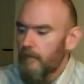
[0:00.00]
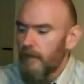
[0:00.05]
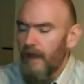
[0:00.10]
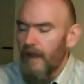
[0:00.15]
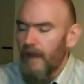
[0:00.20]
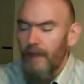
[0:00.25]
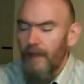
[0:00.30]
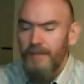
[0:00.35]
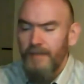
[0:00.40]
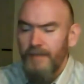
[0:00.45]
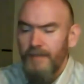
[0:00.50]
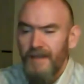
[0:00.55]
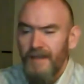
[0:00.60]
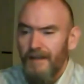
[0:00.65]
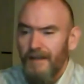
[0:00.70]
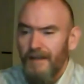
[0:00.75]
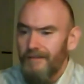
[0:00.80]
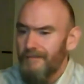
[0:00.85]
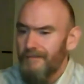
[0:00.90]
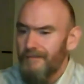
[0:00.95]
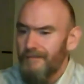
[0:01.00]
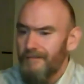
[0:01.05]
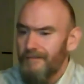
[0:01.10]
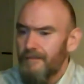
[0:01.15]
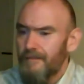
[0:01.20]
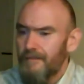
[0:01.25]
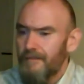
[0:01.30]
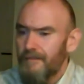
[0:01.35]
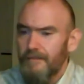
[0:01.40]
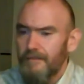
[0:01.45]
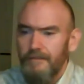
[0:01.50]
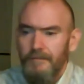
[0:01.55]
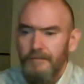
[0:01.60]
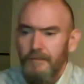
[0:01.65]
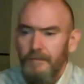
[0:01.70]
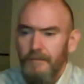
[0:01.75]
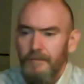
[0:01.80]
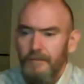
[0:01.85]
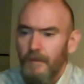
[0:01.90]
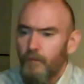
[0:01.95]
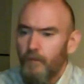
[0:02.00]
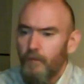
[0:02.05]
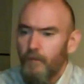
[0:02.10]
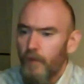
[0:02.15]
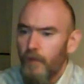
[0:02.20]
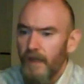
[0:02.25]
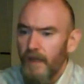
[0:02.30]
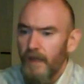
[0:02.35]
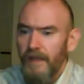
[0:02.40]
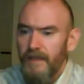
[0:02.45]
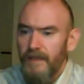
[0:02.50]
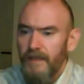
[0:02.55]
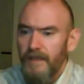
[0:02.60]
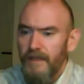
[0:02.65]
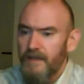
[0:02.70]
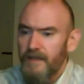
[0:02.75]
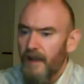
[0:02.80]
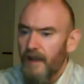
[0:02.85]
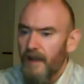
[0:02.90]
Amazon really is